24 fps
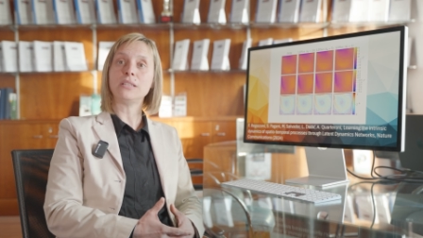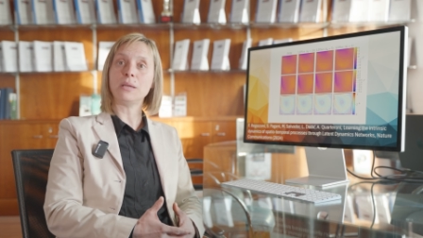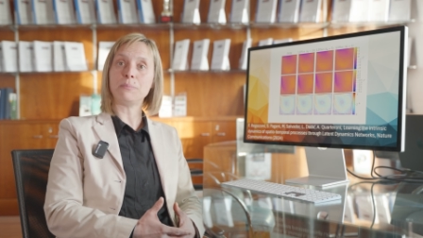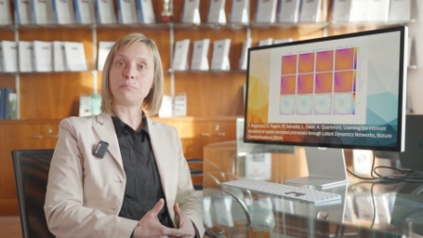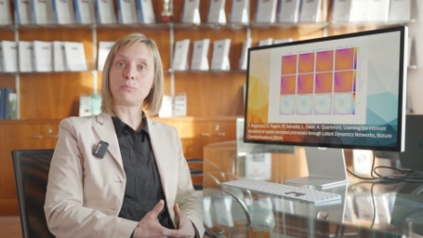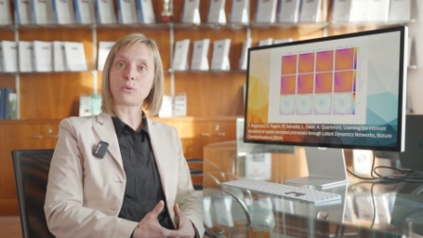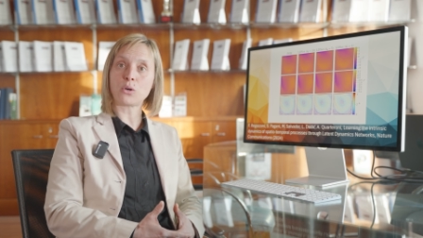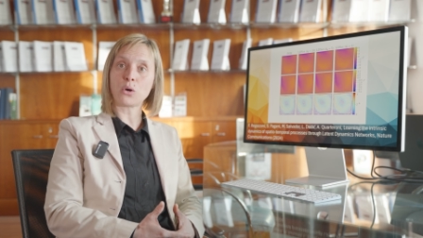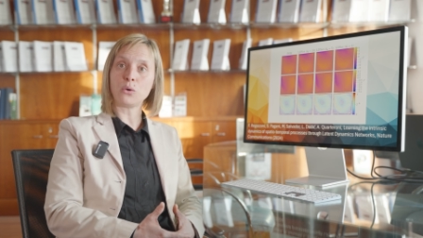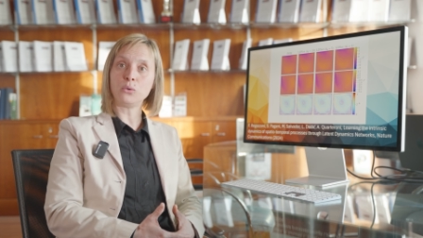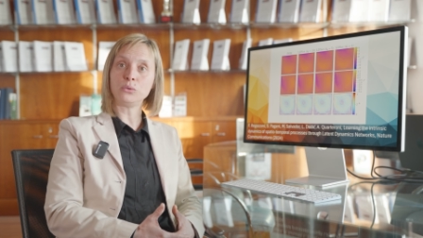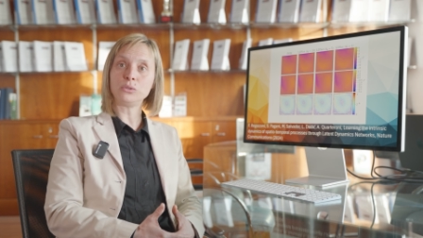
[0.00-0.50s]
the
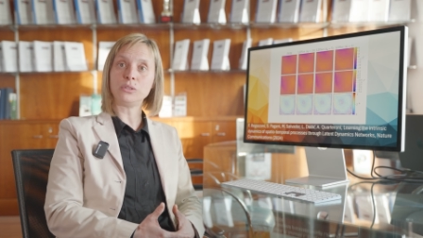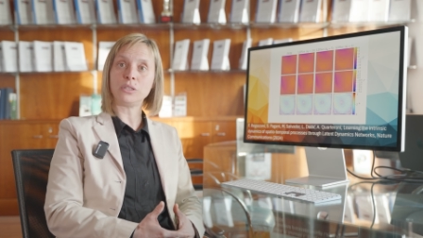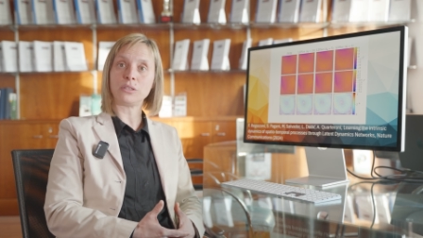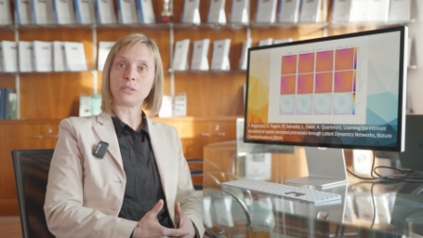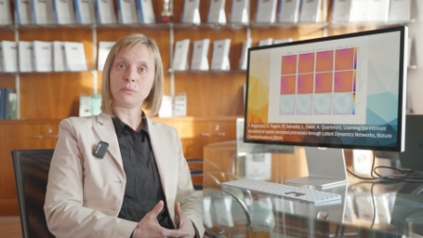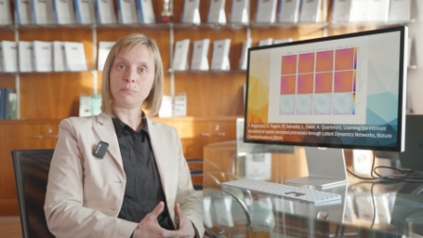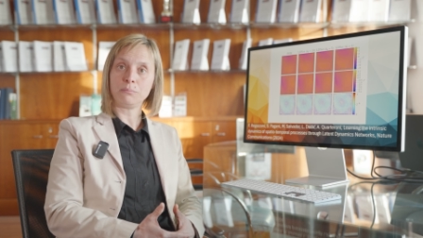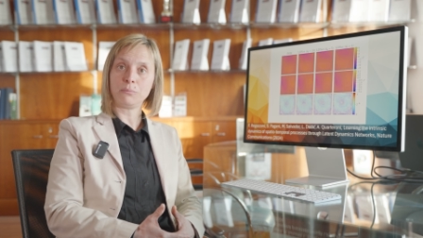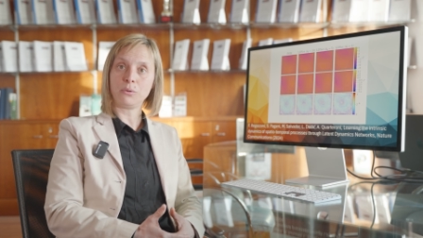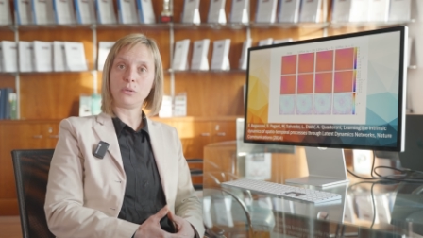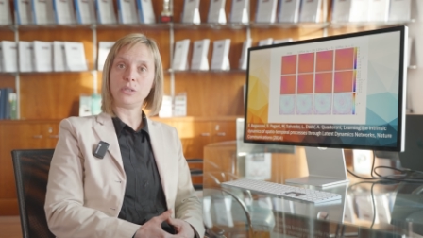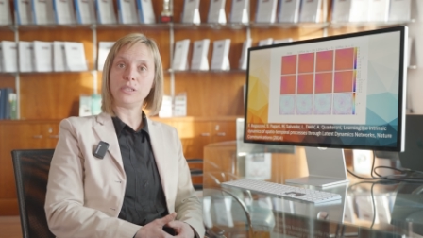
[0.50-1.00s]
broader
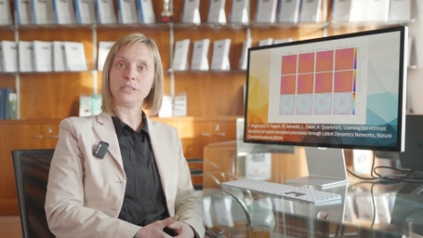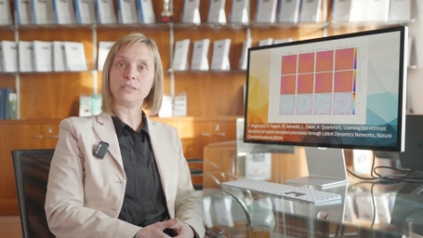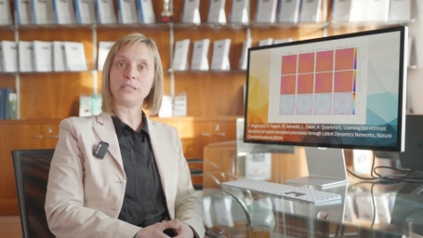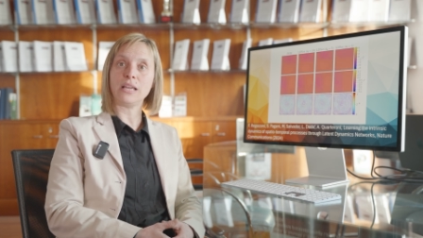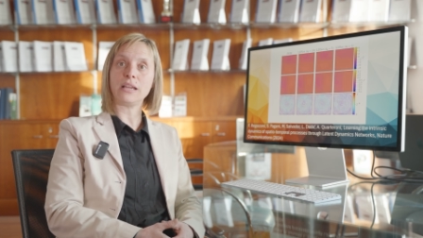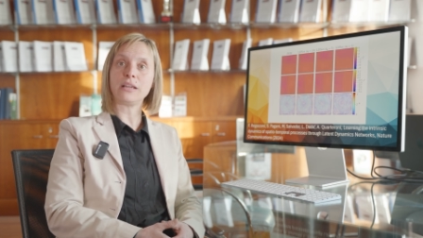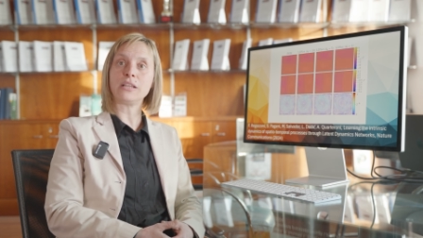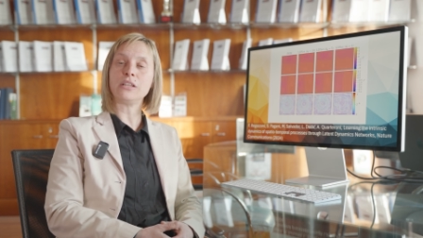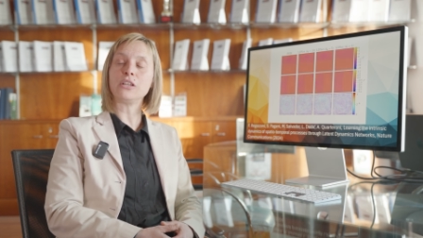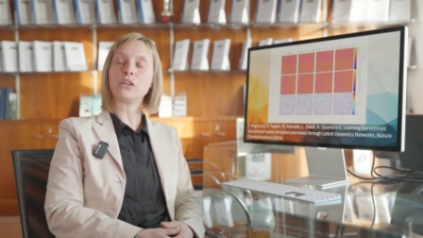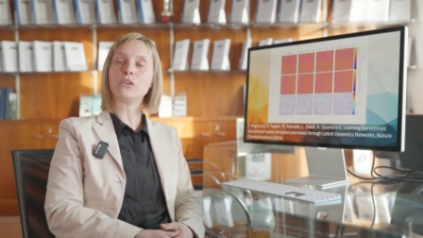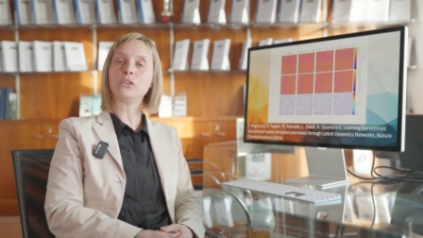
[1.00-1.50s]

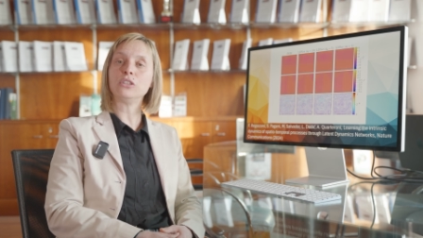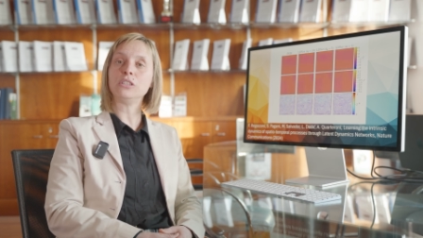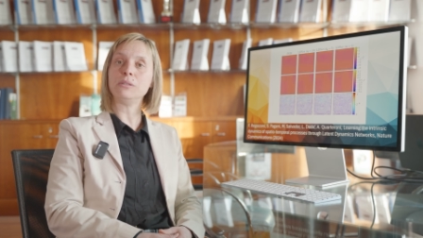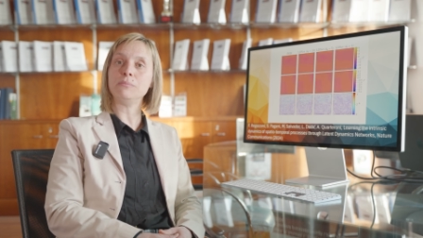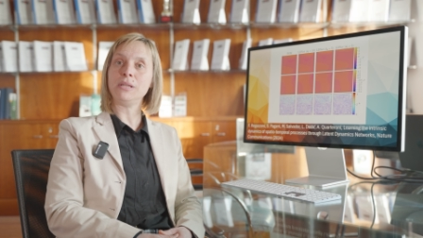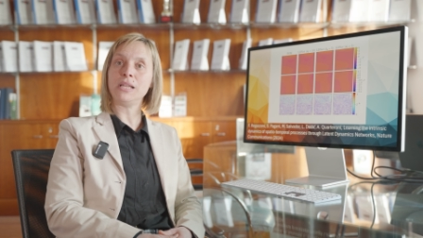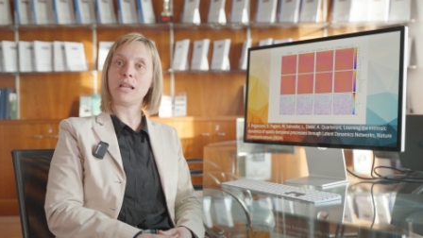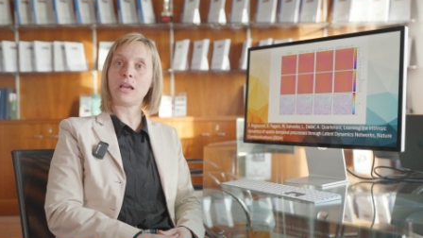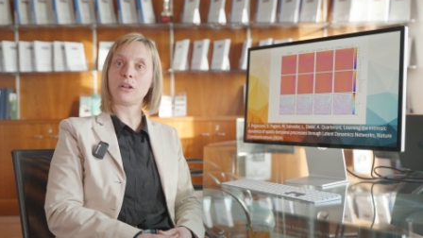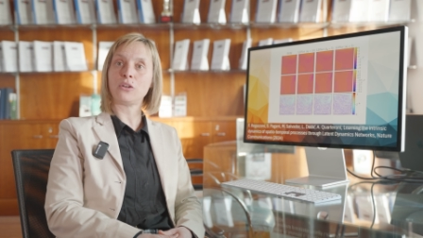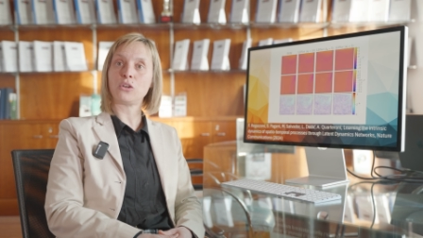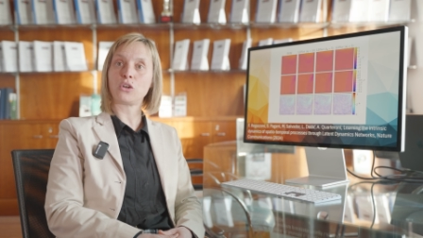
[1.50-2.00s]
Politecnico di
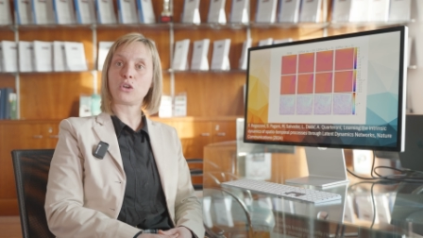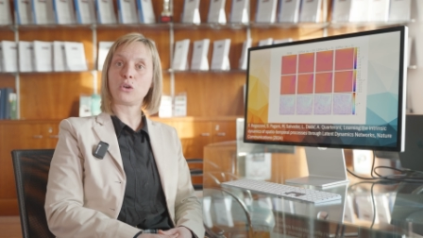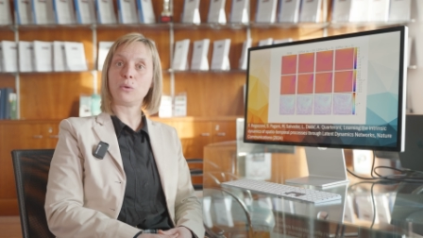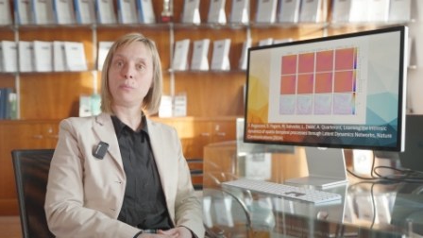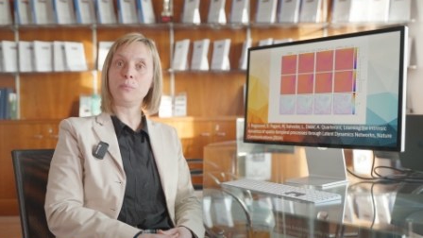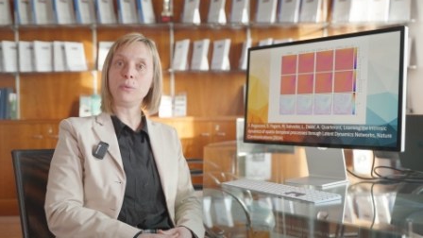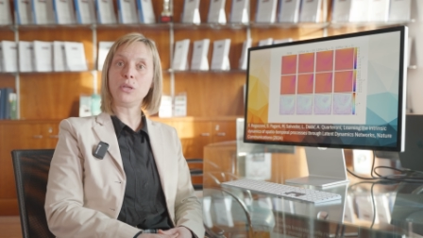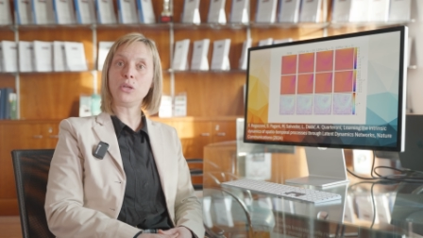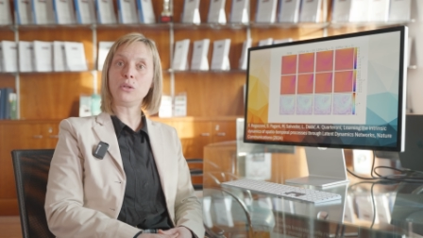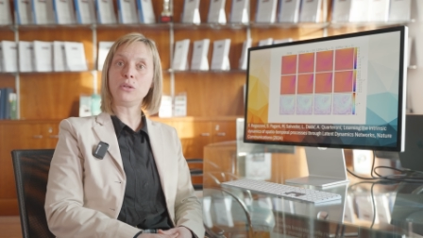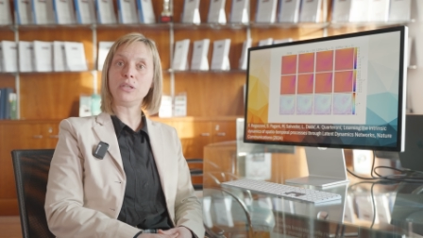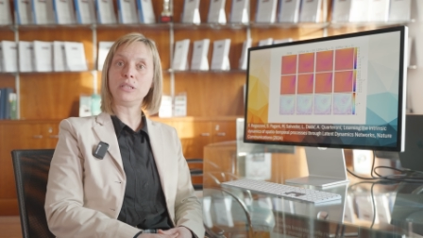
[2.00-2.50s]
Milano
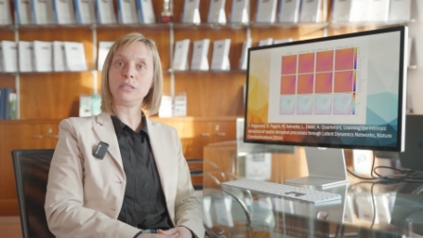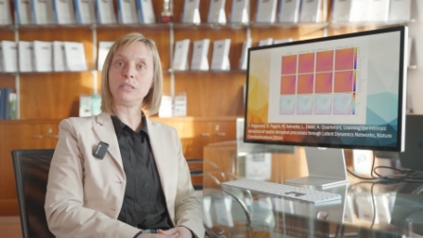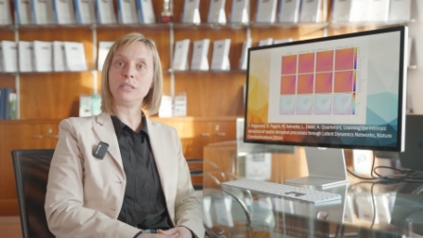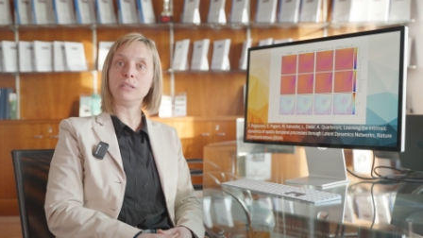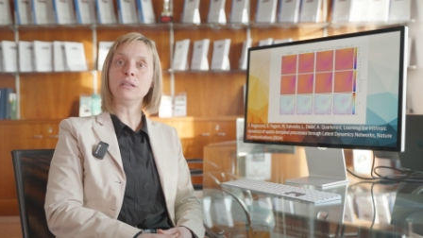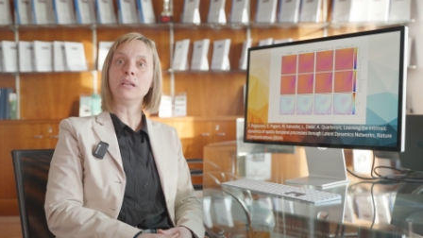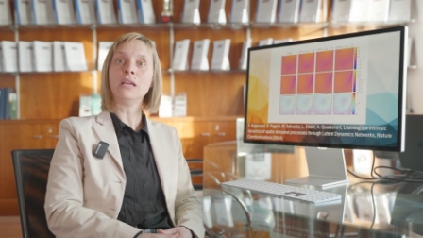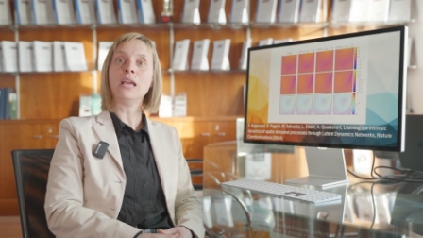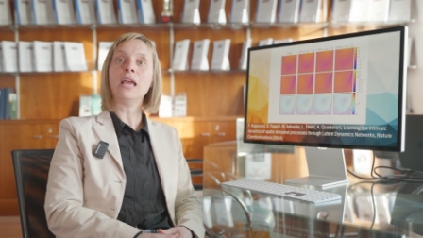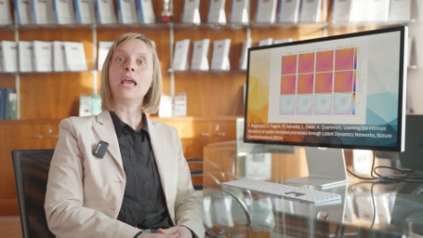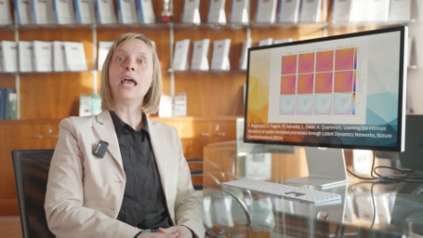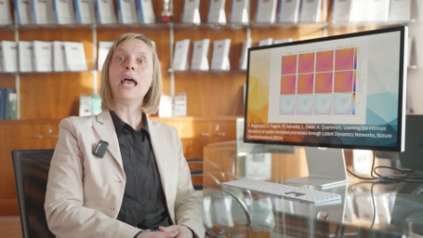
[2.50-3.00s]
community,